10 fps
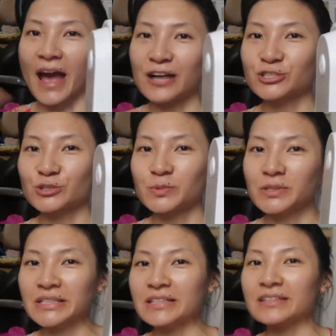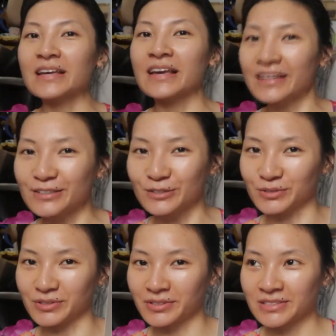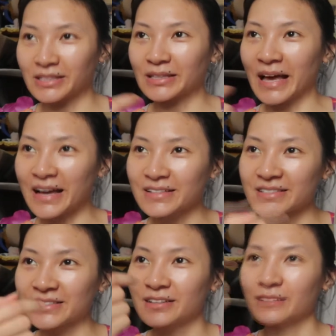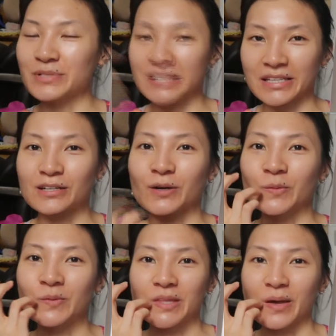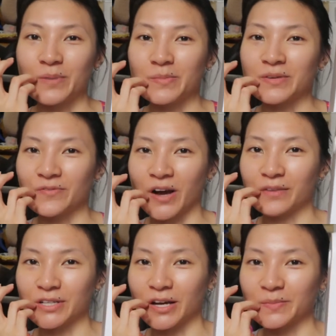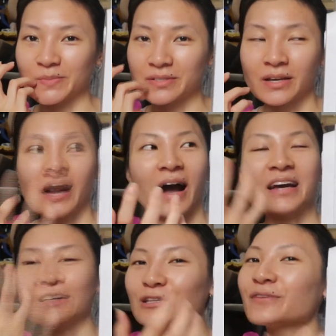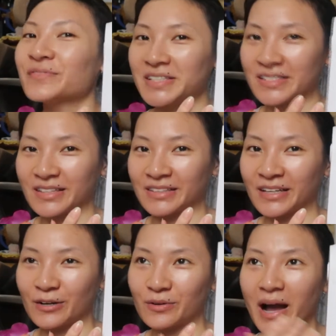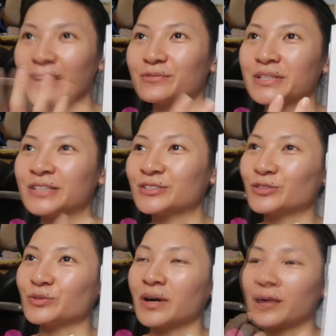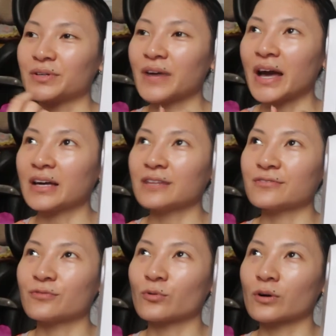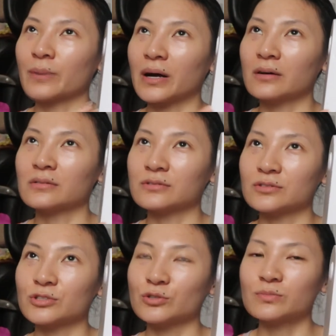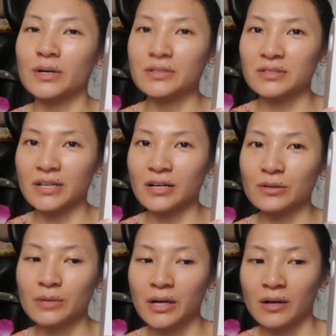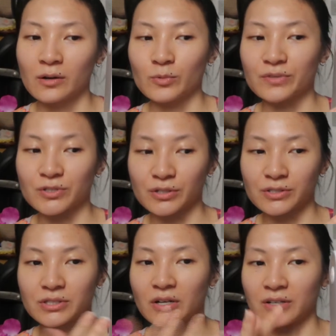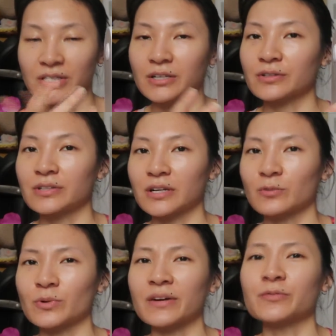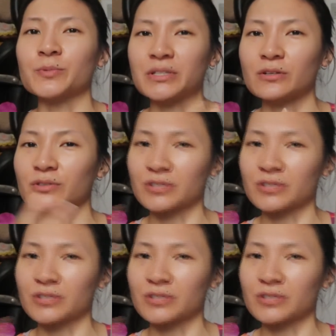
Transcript: actually killed the last mosquito that bit me 5 times. I love this thing now. I really do. We've had it for about 2 months now. We've turned it on here and there whenever we know